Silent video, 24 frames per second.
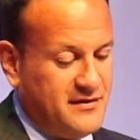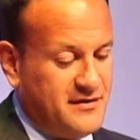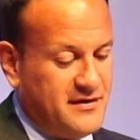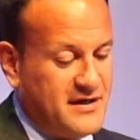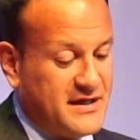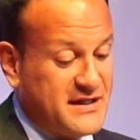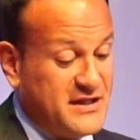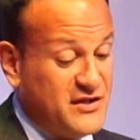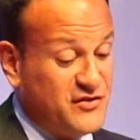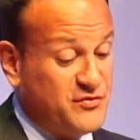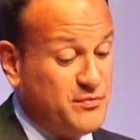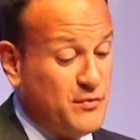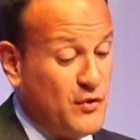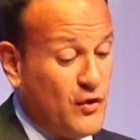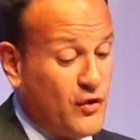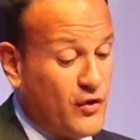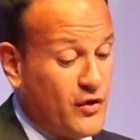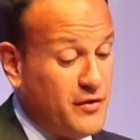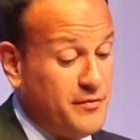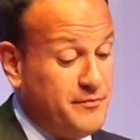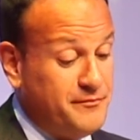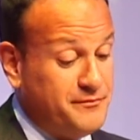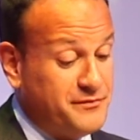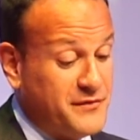At
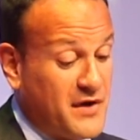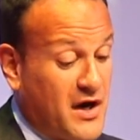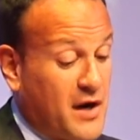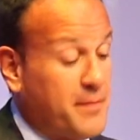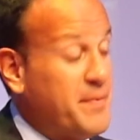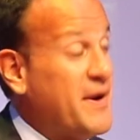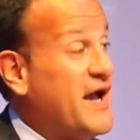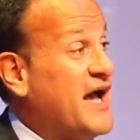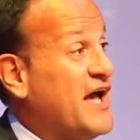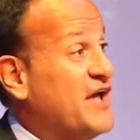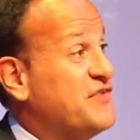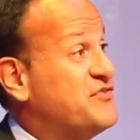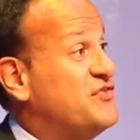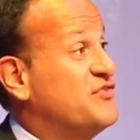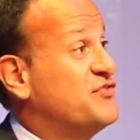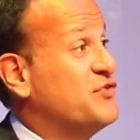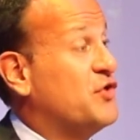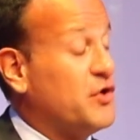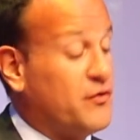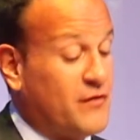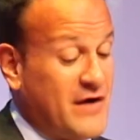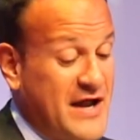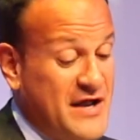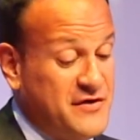Lismore, our past is
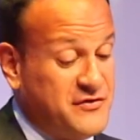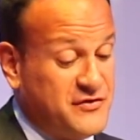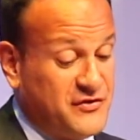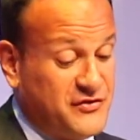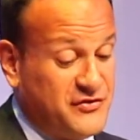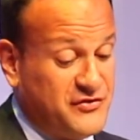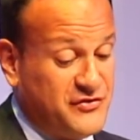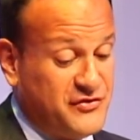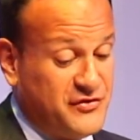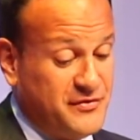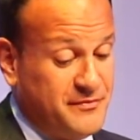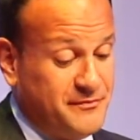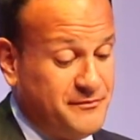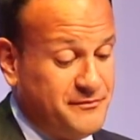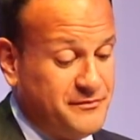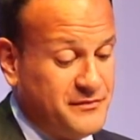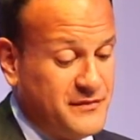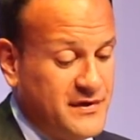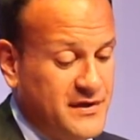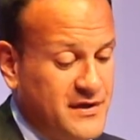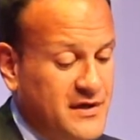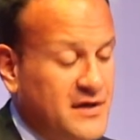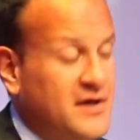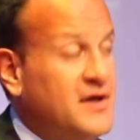all around us.
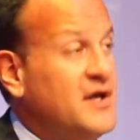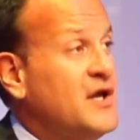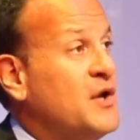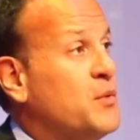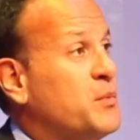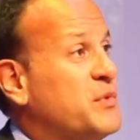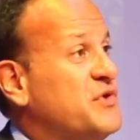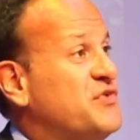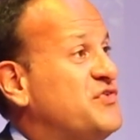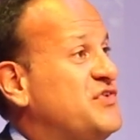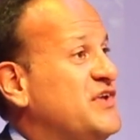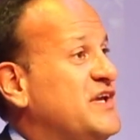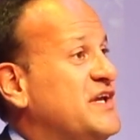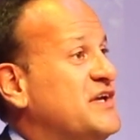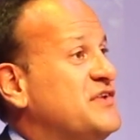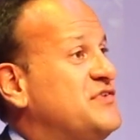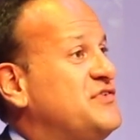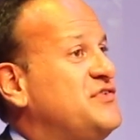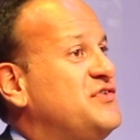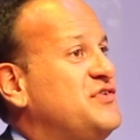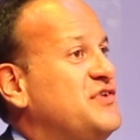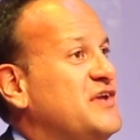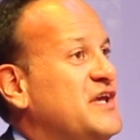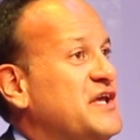We see
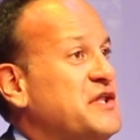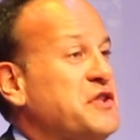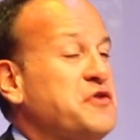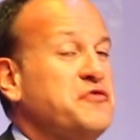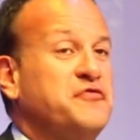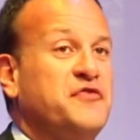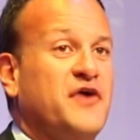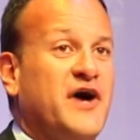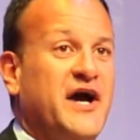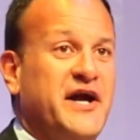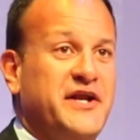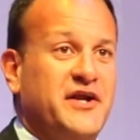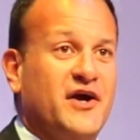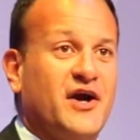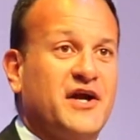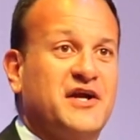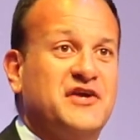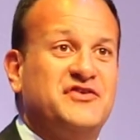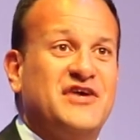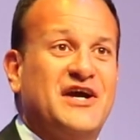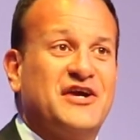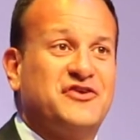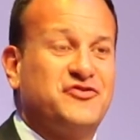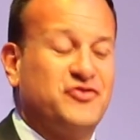it in the fine
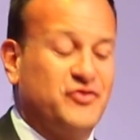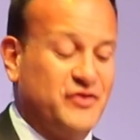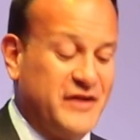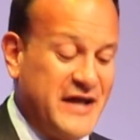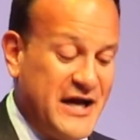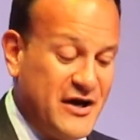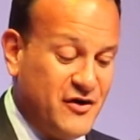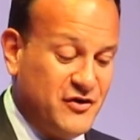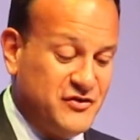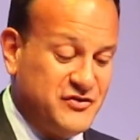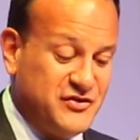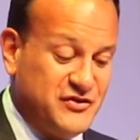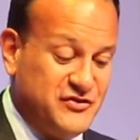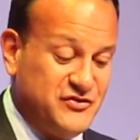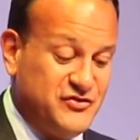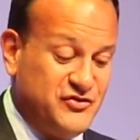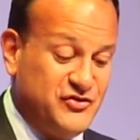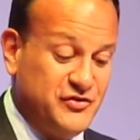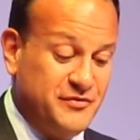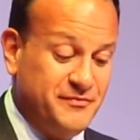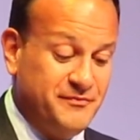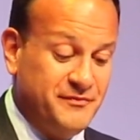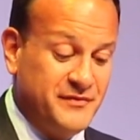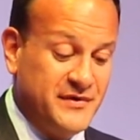architectural
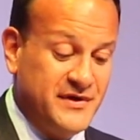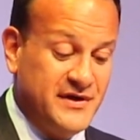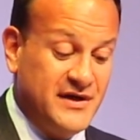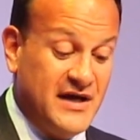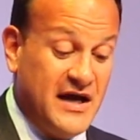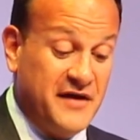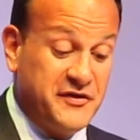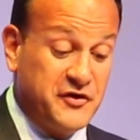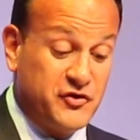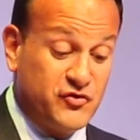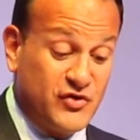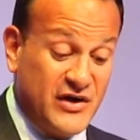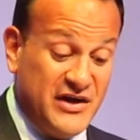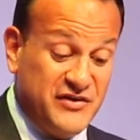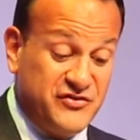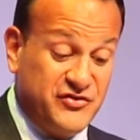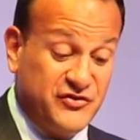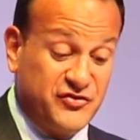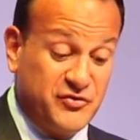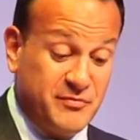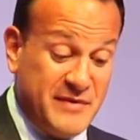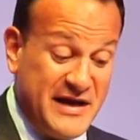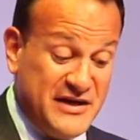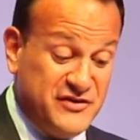heritage and the traces
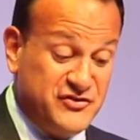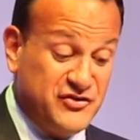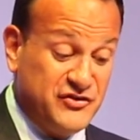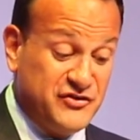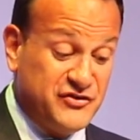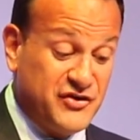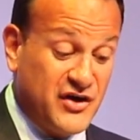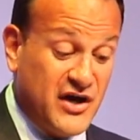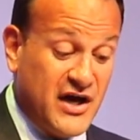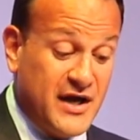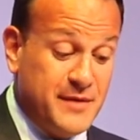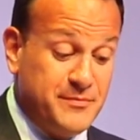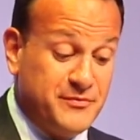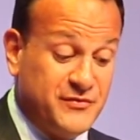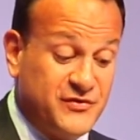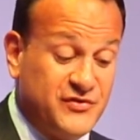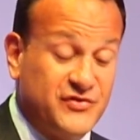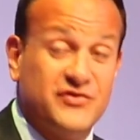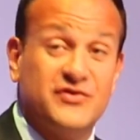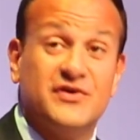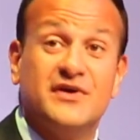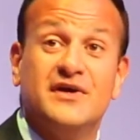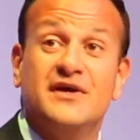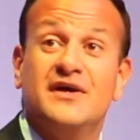from ancient
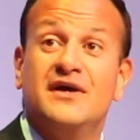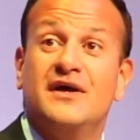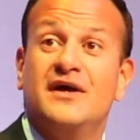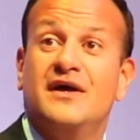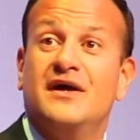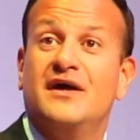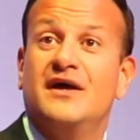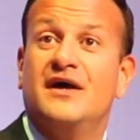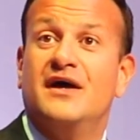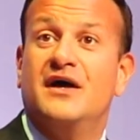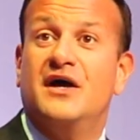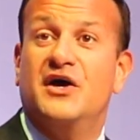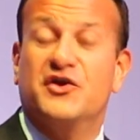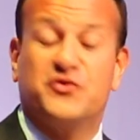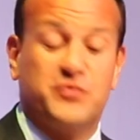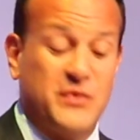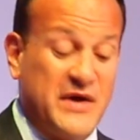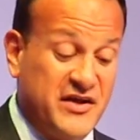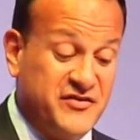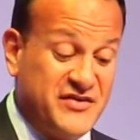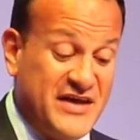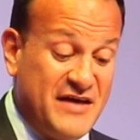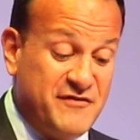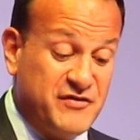times, as well
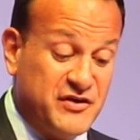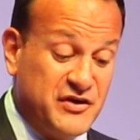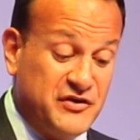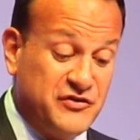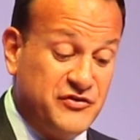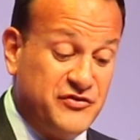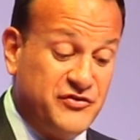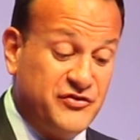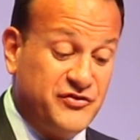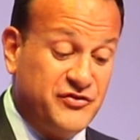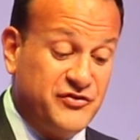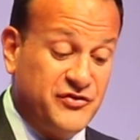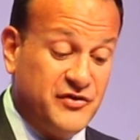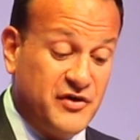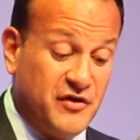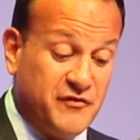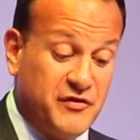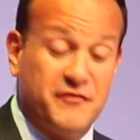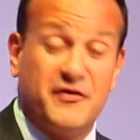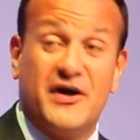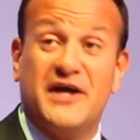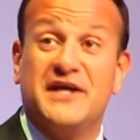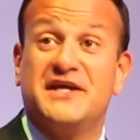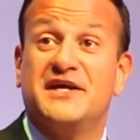as evidence of the
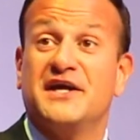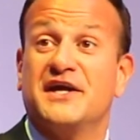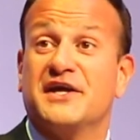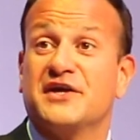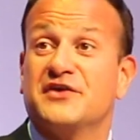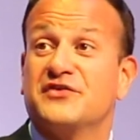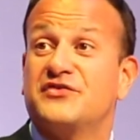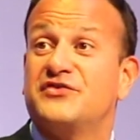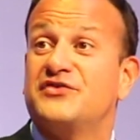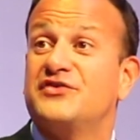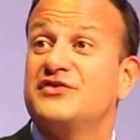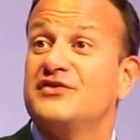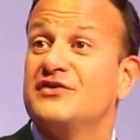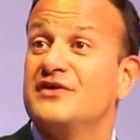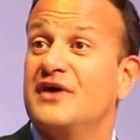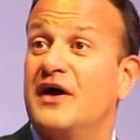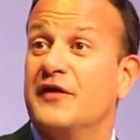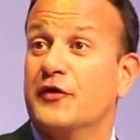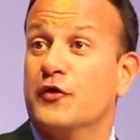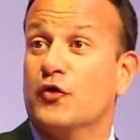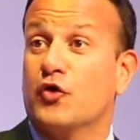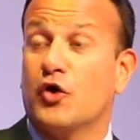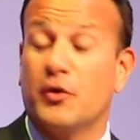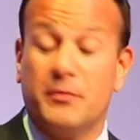Vikings and
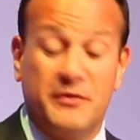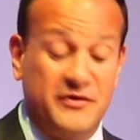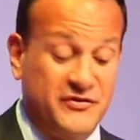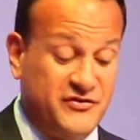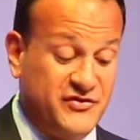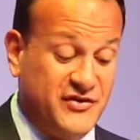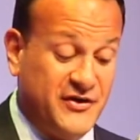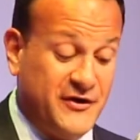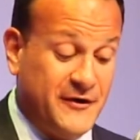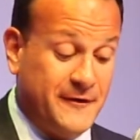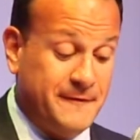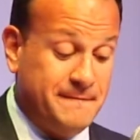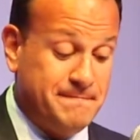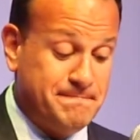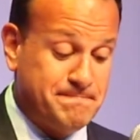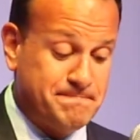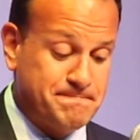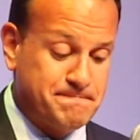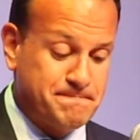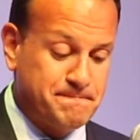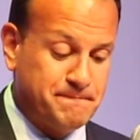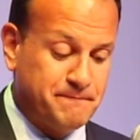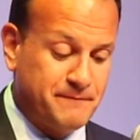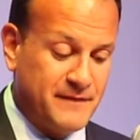the Normans here.
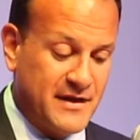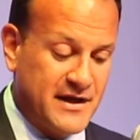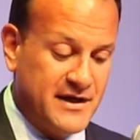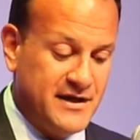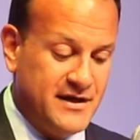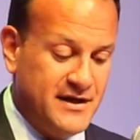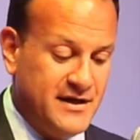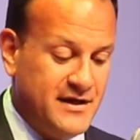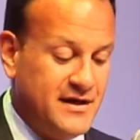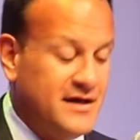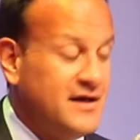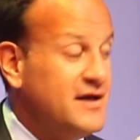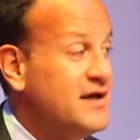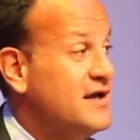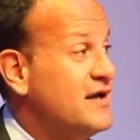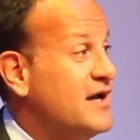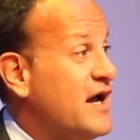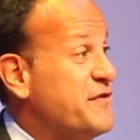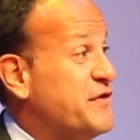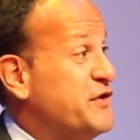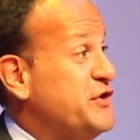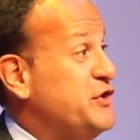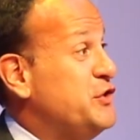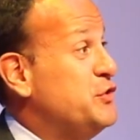
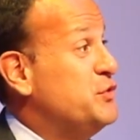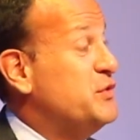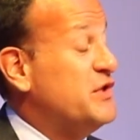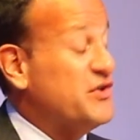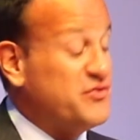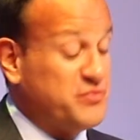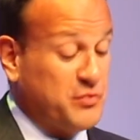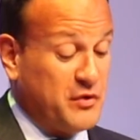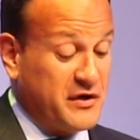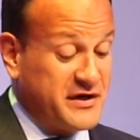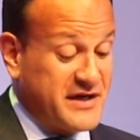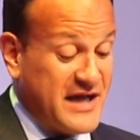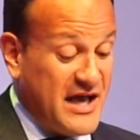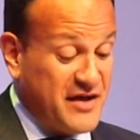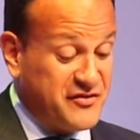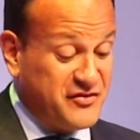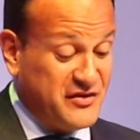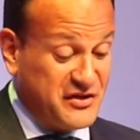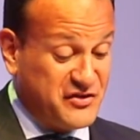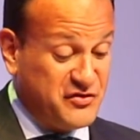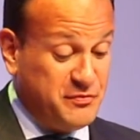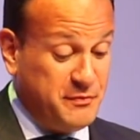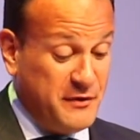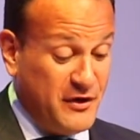And the new Lismore Castle
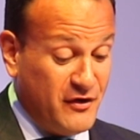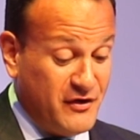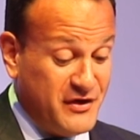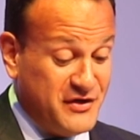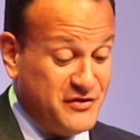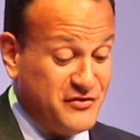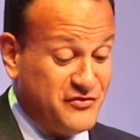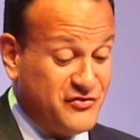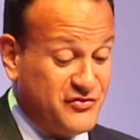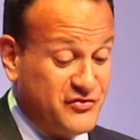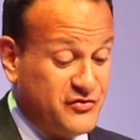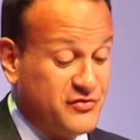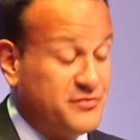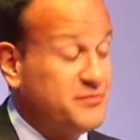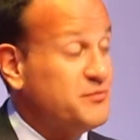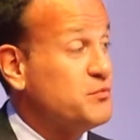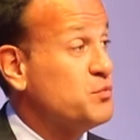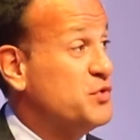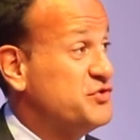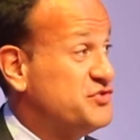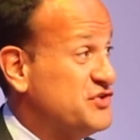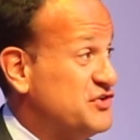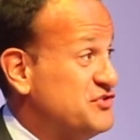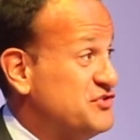experience, which I